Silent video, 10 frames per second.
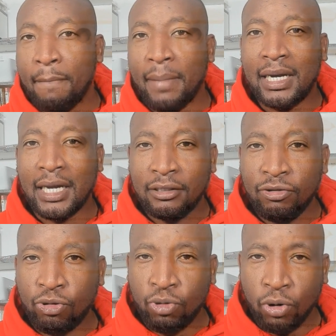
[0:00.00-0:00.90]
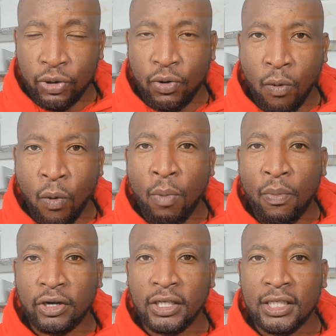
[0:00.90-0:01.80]
But as you grow your
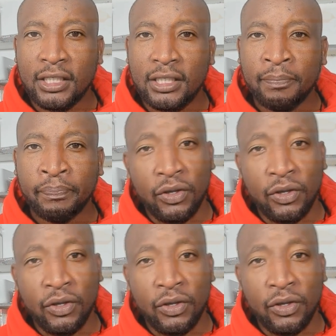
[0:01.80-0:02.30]
warm audience,